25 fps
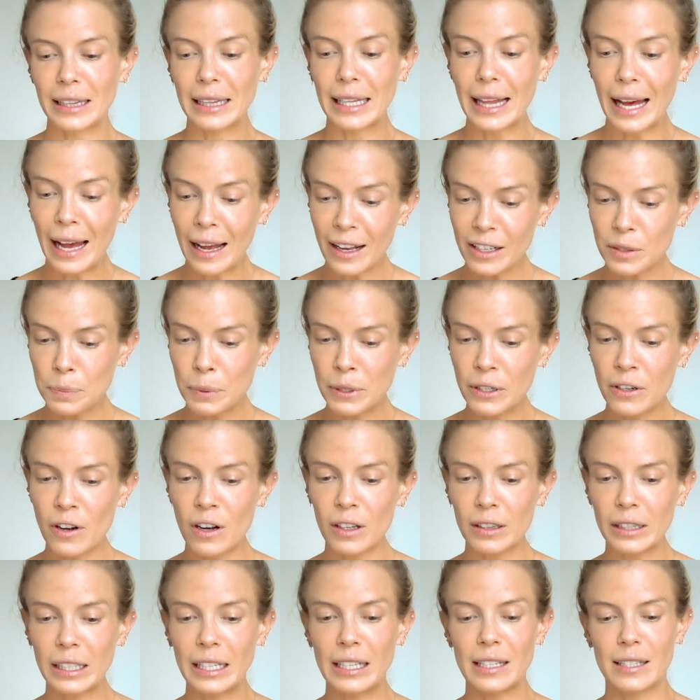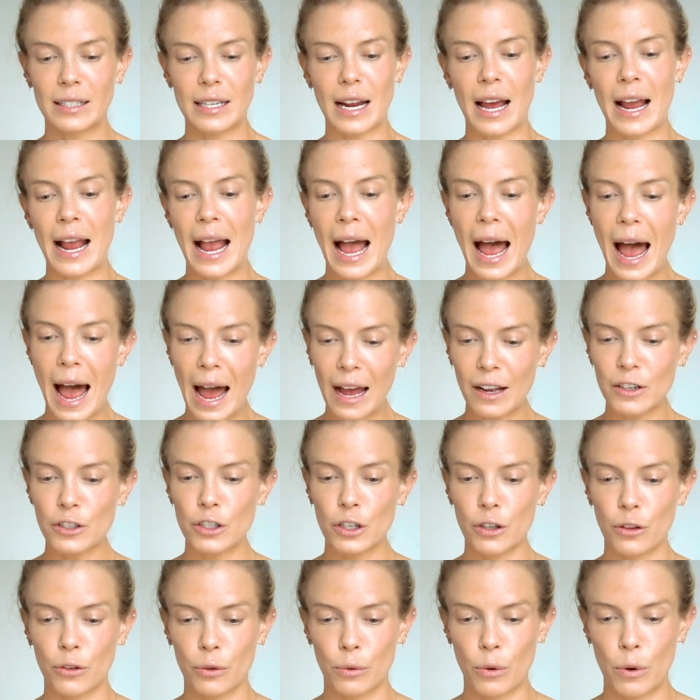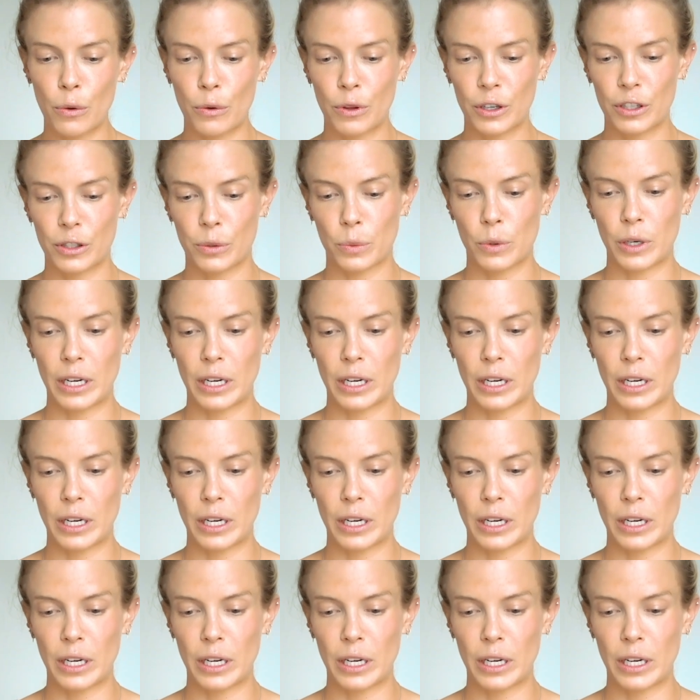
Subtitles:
last but not least, I had to throw this